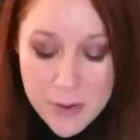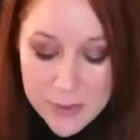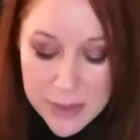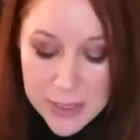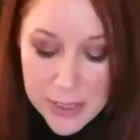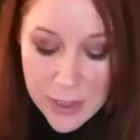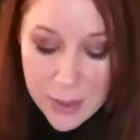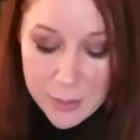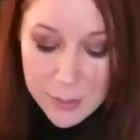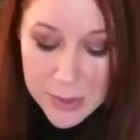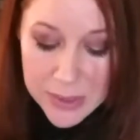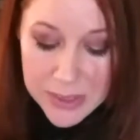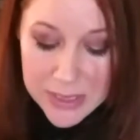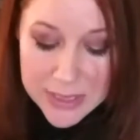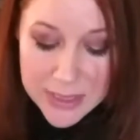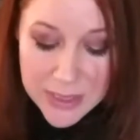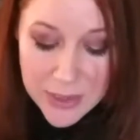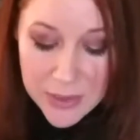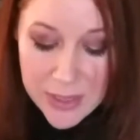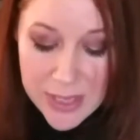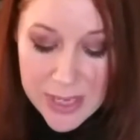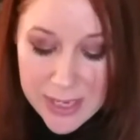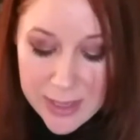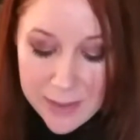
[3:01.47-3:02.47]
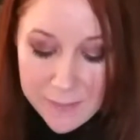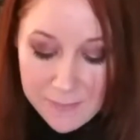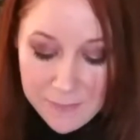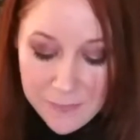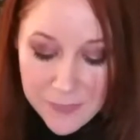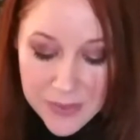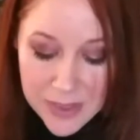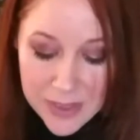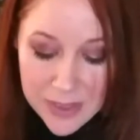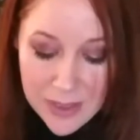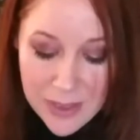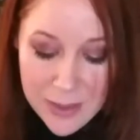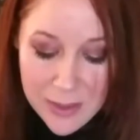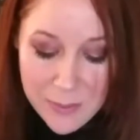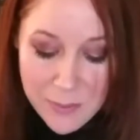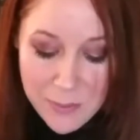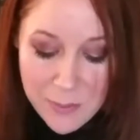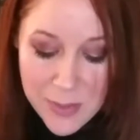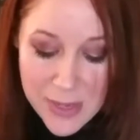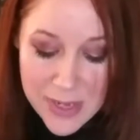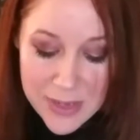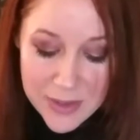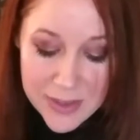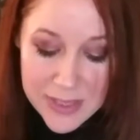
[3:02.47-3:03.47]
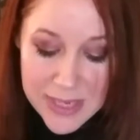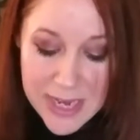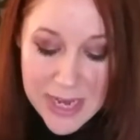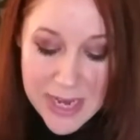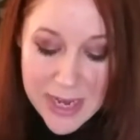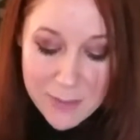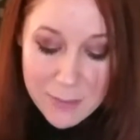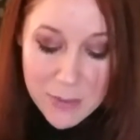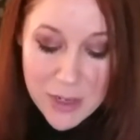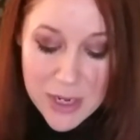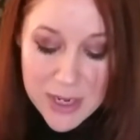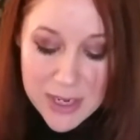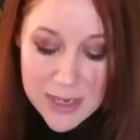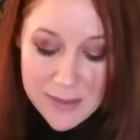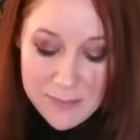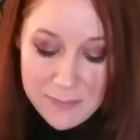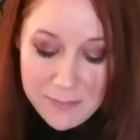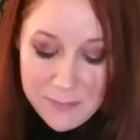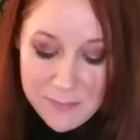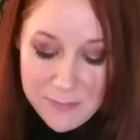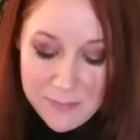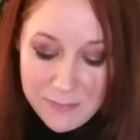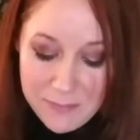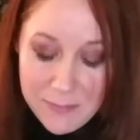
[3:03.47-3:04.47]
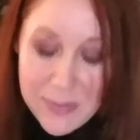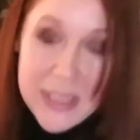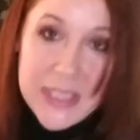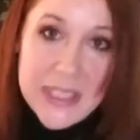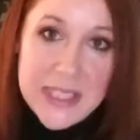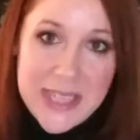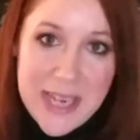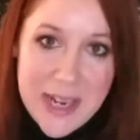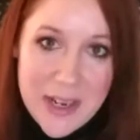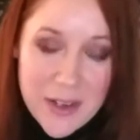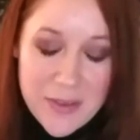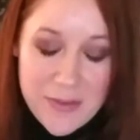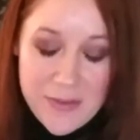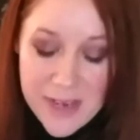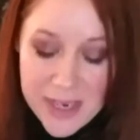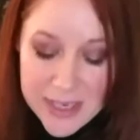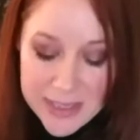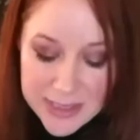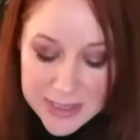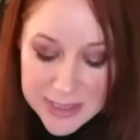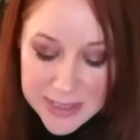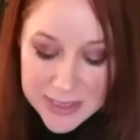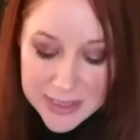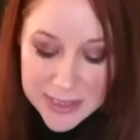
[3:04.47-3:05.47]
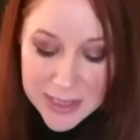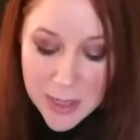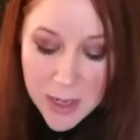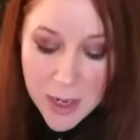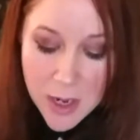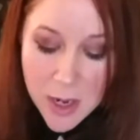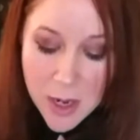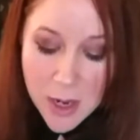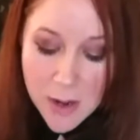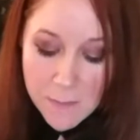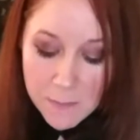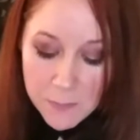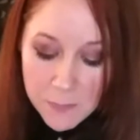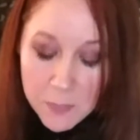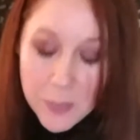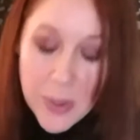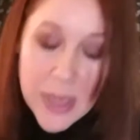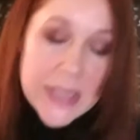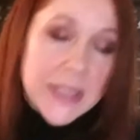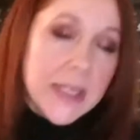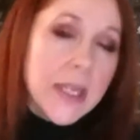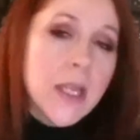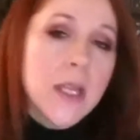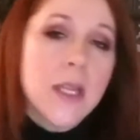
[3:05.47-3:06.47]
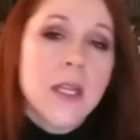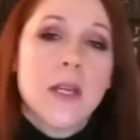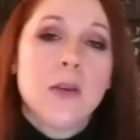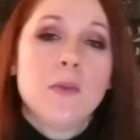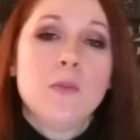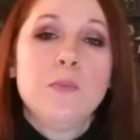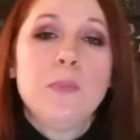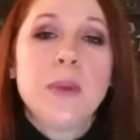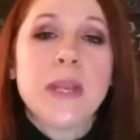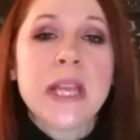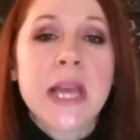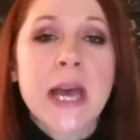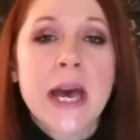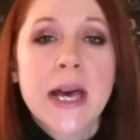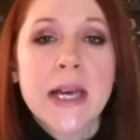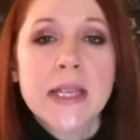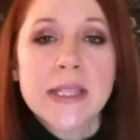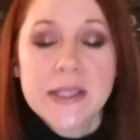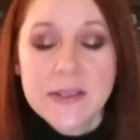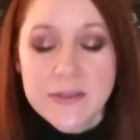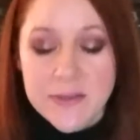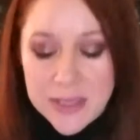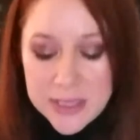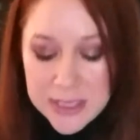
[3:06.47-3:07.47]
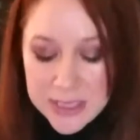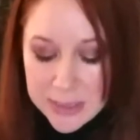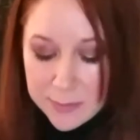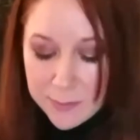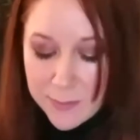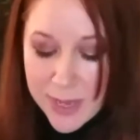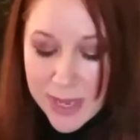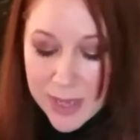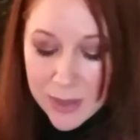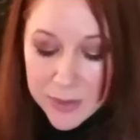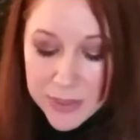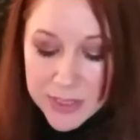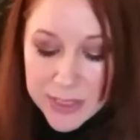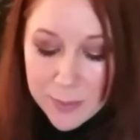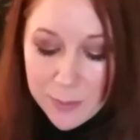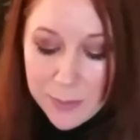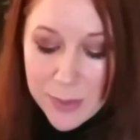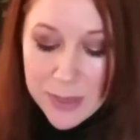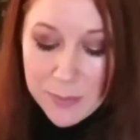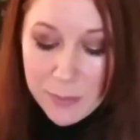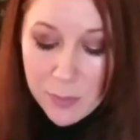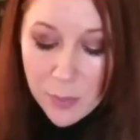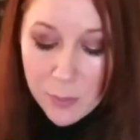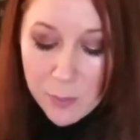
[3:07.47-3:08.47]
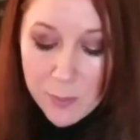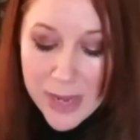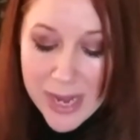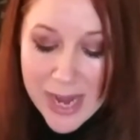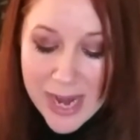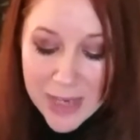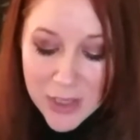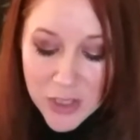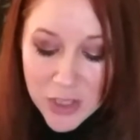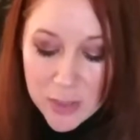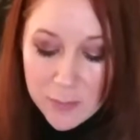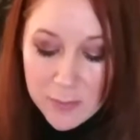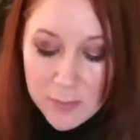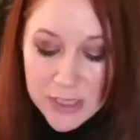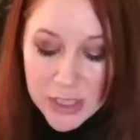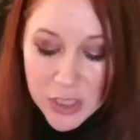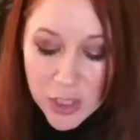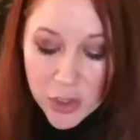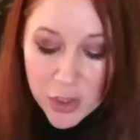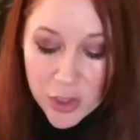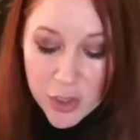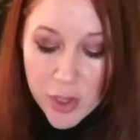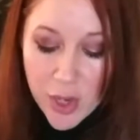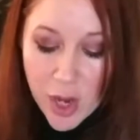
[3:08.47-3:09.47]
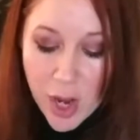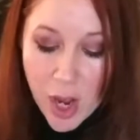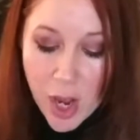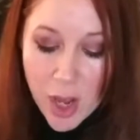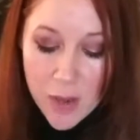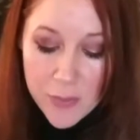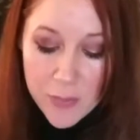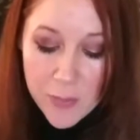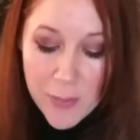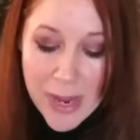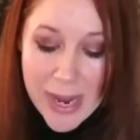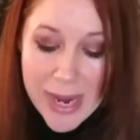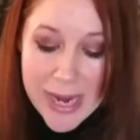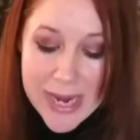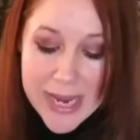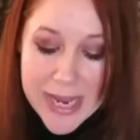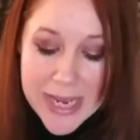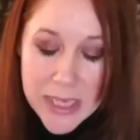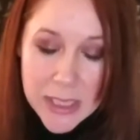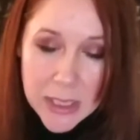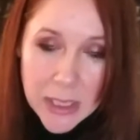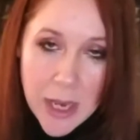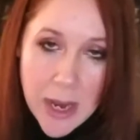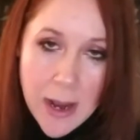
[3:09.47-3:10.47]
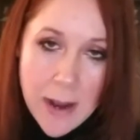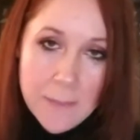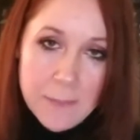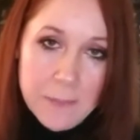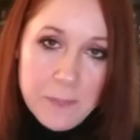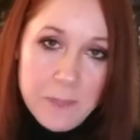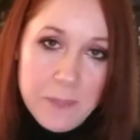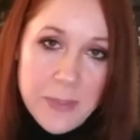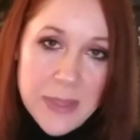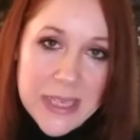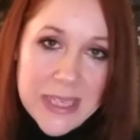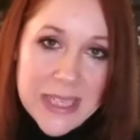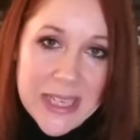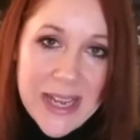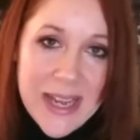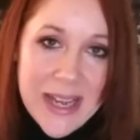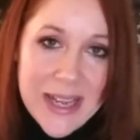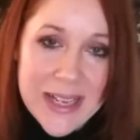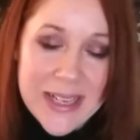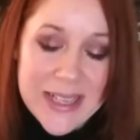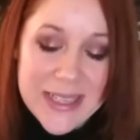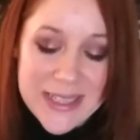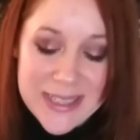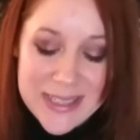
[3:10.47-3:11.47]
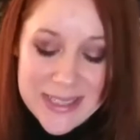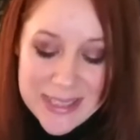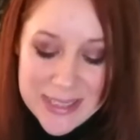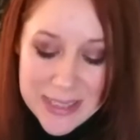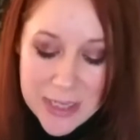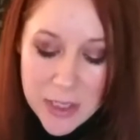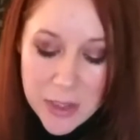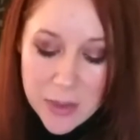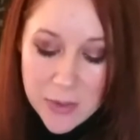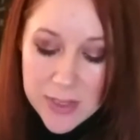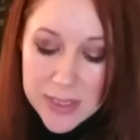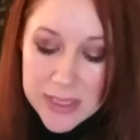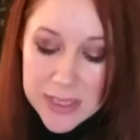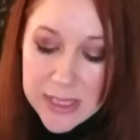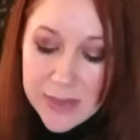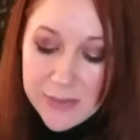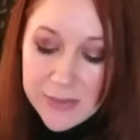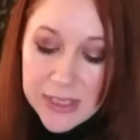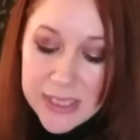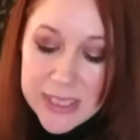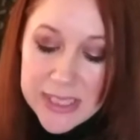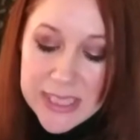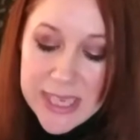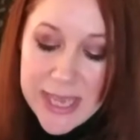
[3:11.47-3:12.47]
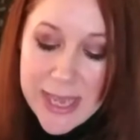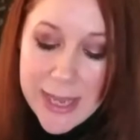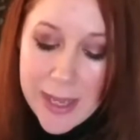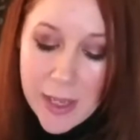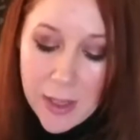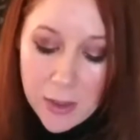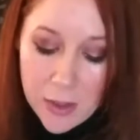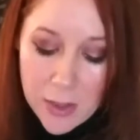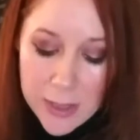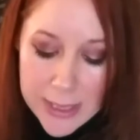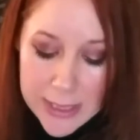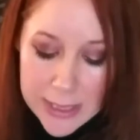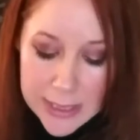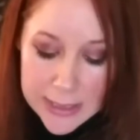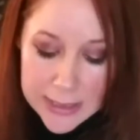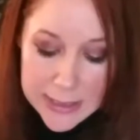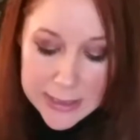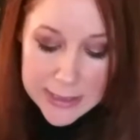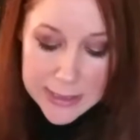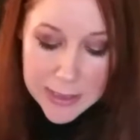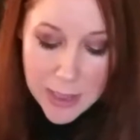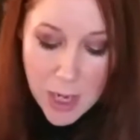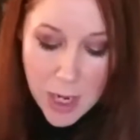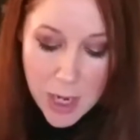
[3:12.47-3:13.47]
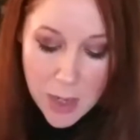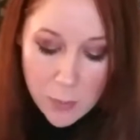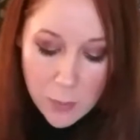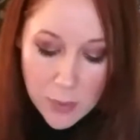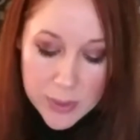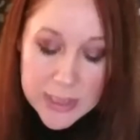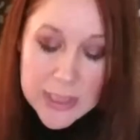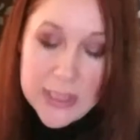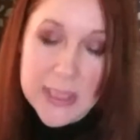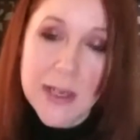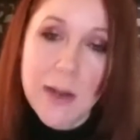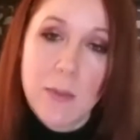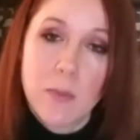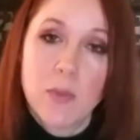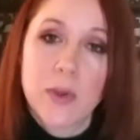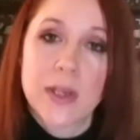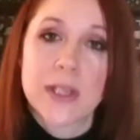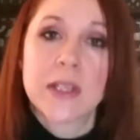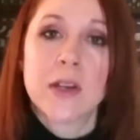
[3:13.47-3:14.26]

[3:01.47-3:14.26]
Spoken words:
there, but that's okay. Better camera means sacrifices. But because of the smell, some people may actually be turned off by it because you can definitely tell it is not what some would